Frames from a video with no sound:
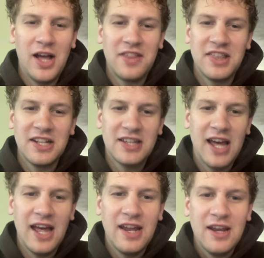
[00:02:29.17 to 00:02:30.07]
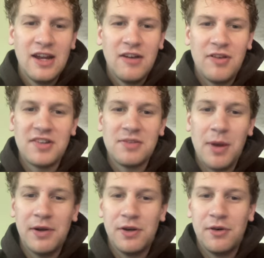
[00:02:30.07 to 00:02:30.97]
I think that Francis
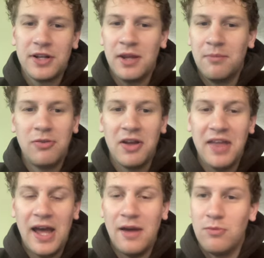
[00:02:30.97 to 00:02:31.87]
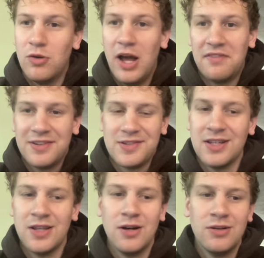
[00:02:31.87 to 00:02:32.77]
Mauigoa can play that. We'll have to
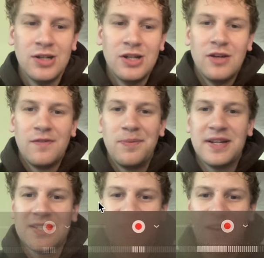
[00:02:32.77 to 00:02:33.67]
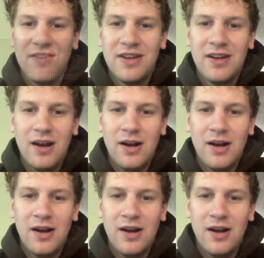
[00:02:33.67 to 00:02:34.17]
see, though. For pick 7,